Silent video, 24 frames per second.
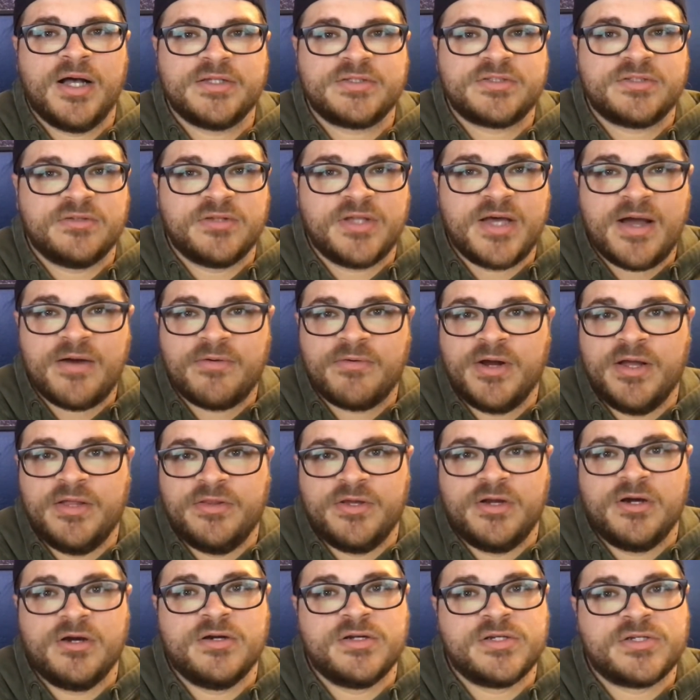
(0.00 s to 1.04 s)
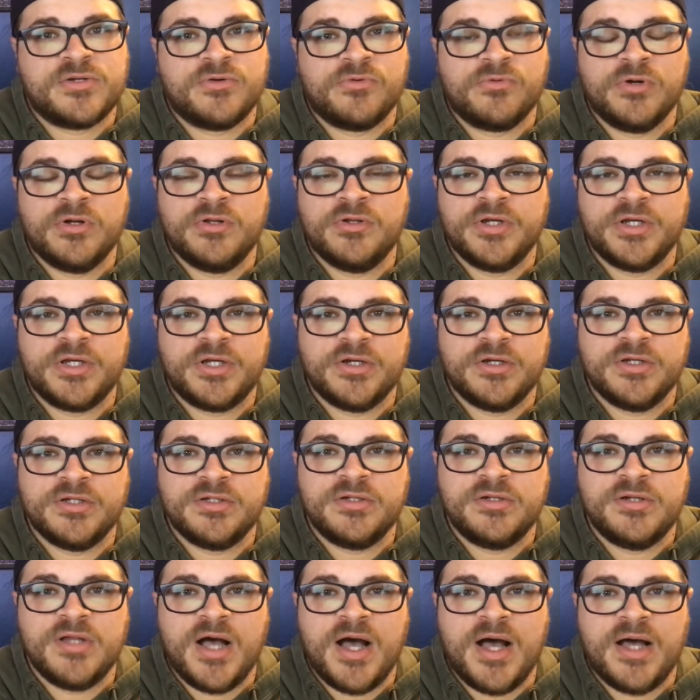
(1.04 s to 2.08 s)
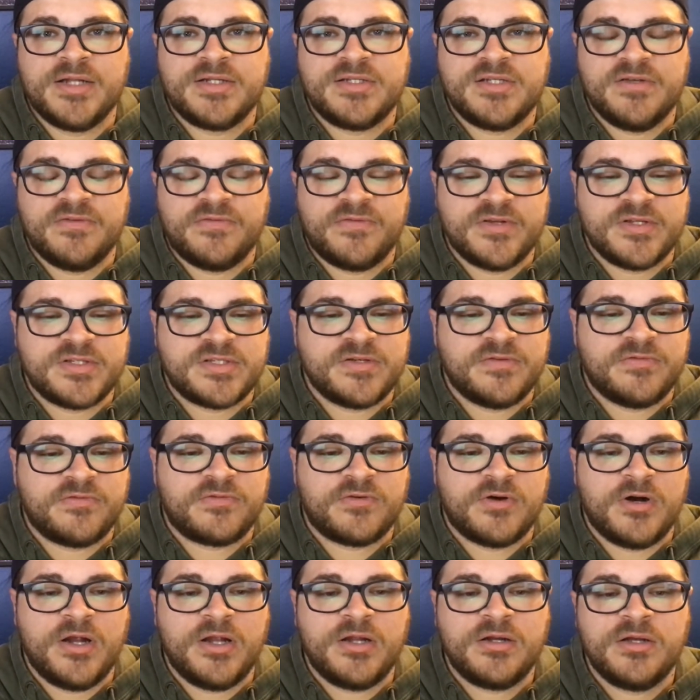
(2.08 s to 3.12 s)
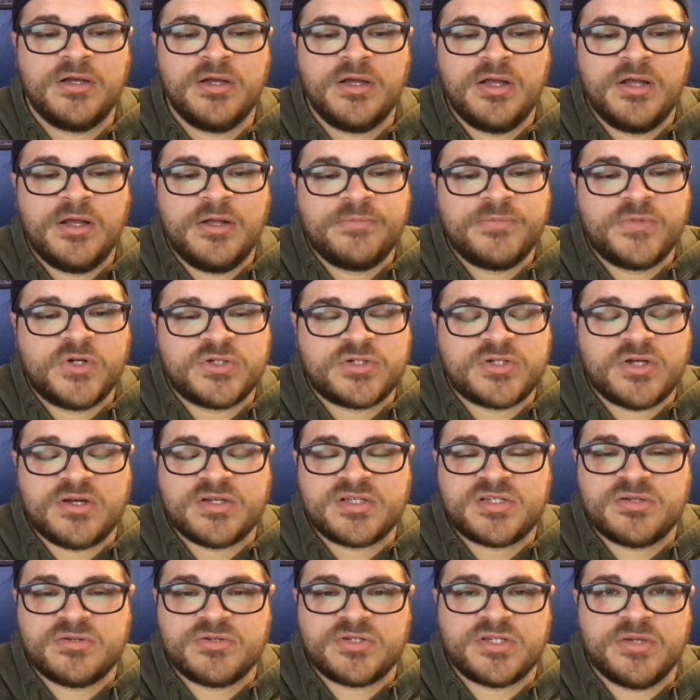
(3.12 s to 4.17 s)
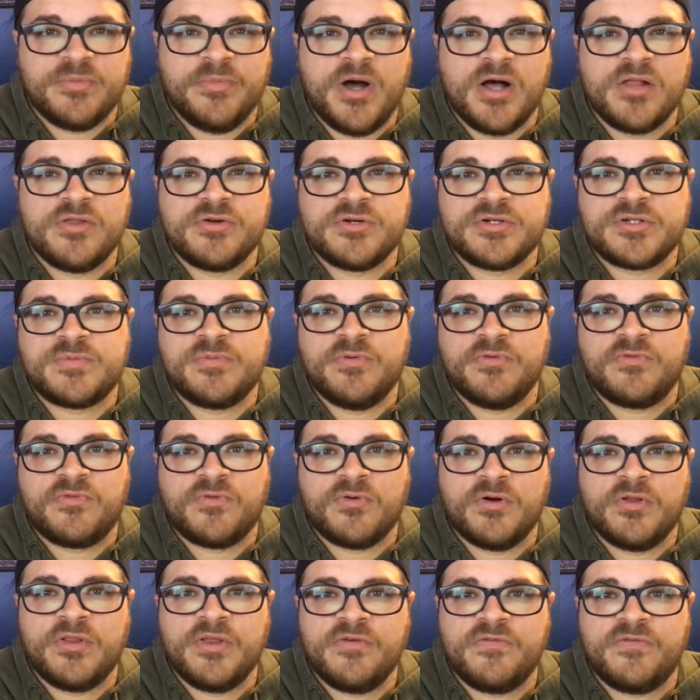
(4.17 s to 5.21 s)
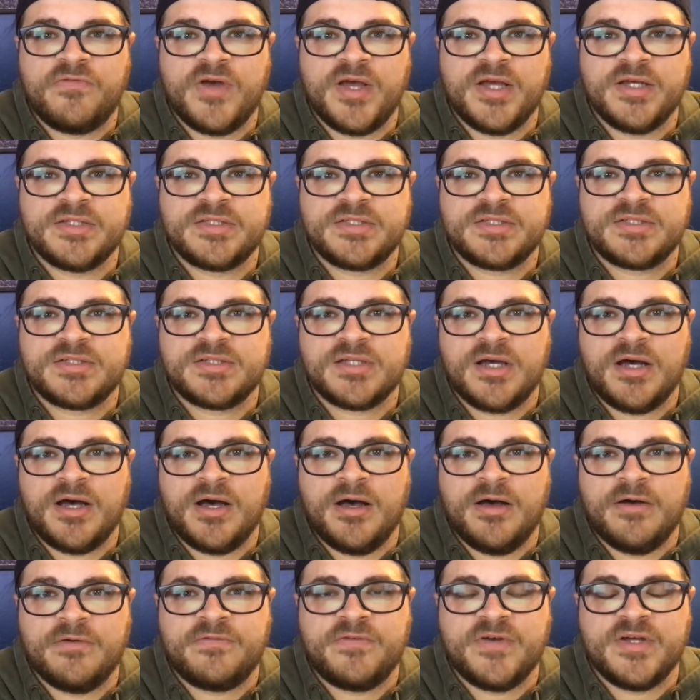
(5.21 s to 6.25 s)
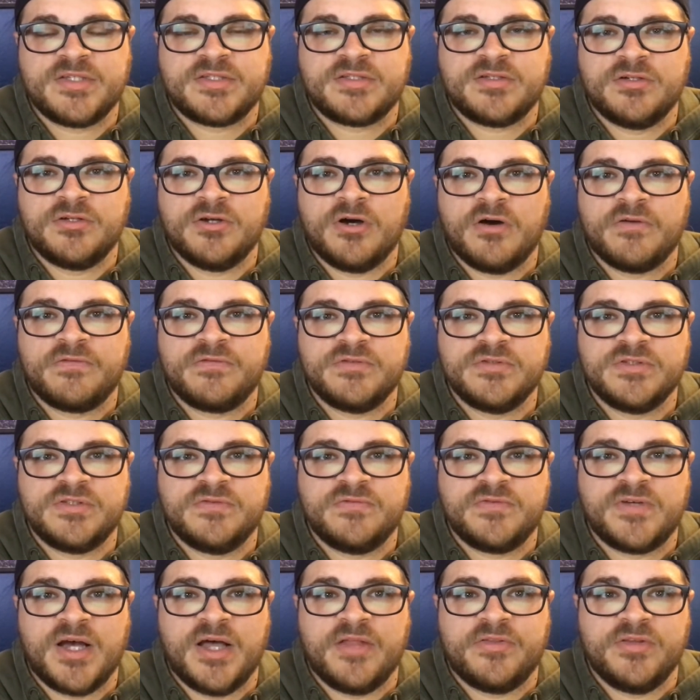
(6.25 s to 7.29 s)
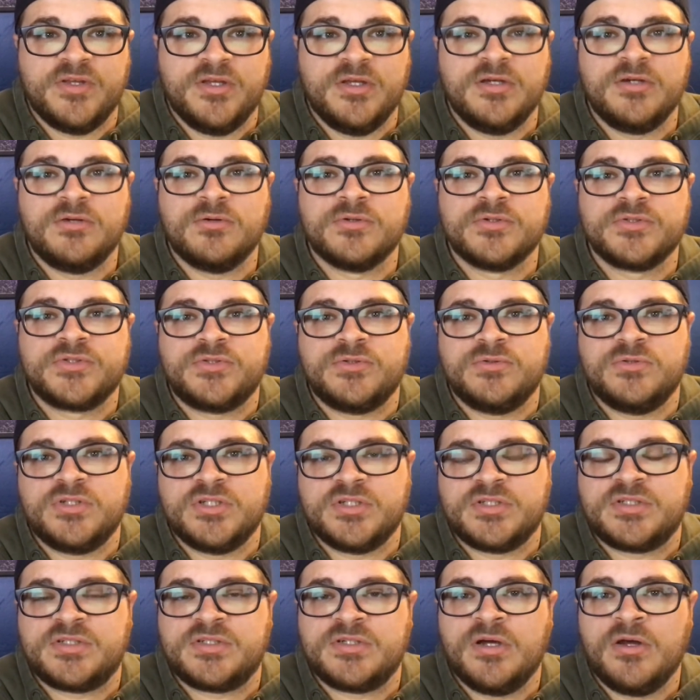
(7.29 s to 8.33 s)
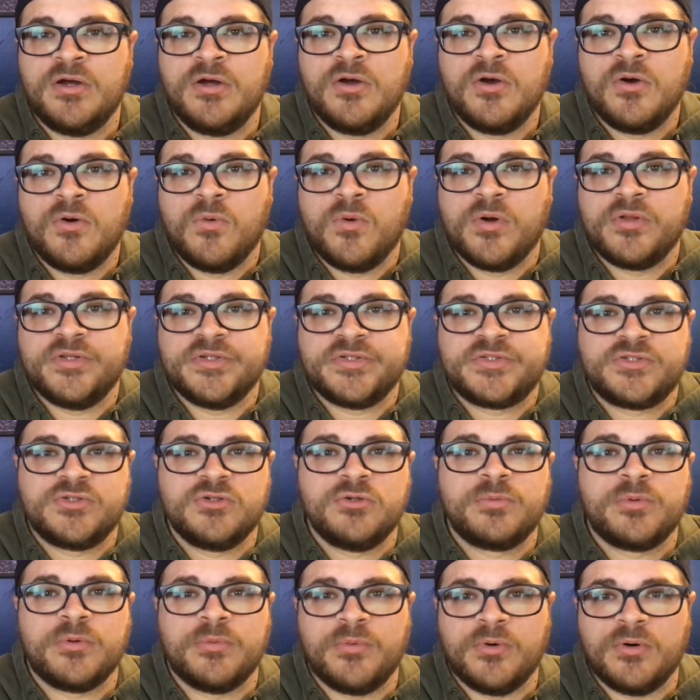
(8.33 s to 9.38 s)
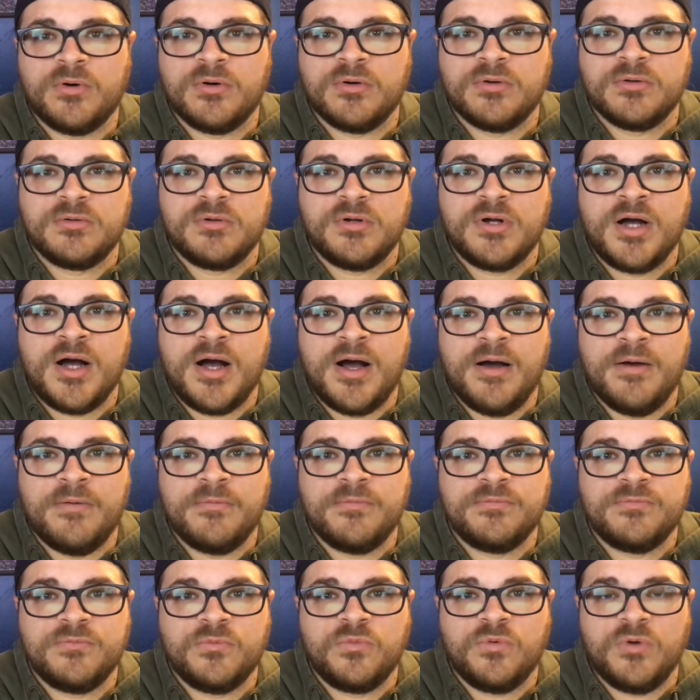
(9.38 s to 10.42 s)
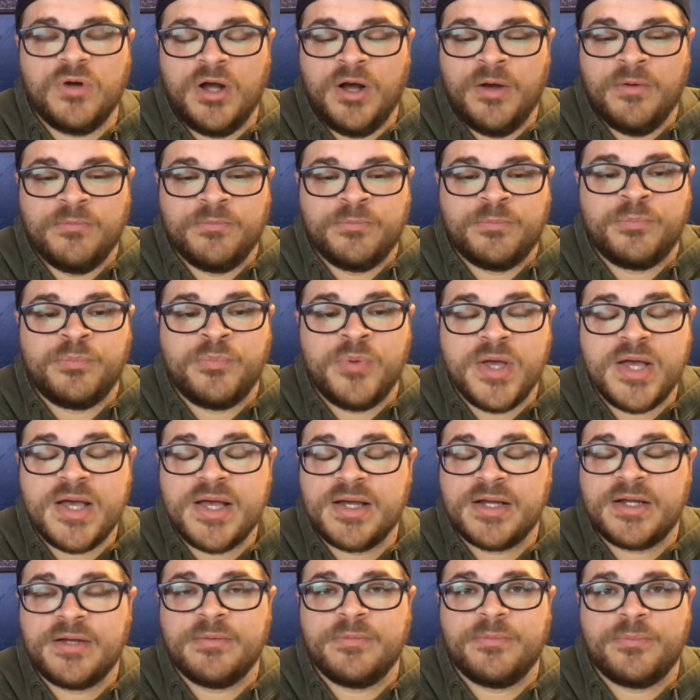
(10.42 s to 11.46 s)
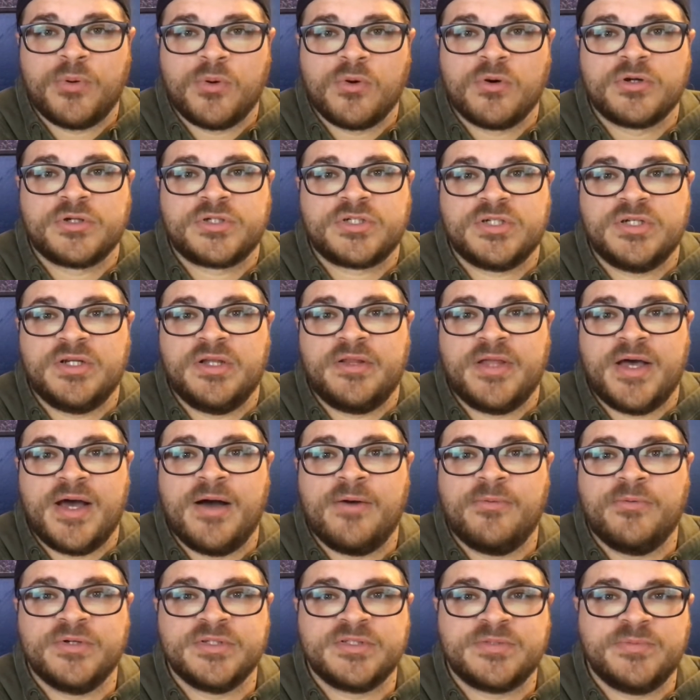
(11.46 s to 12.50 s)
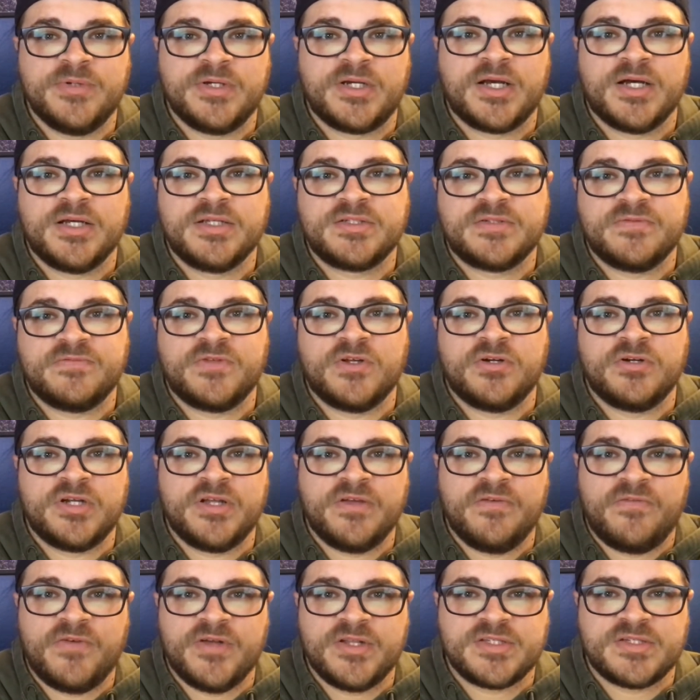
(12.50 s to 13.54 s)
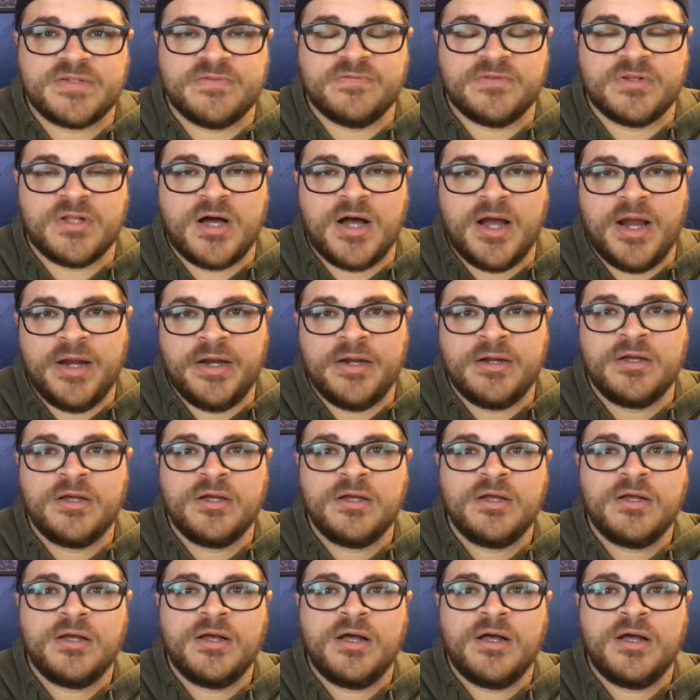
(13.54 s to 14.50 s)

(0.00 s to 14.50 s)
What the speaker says: So that right there is a really good defensive front. There's also some others before they face the Dolphins. You've got the Eagles, who just won the Super Bowl. A big portion of that was because of their defensive line.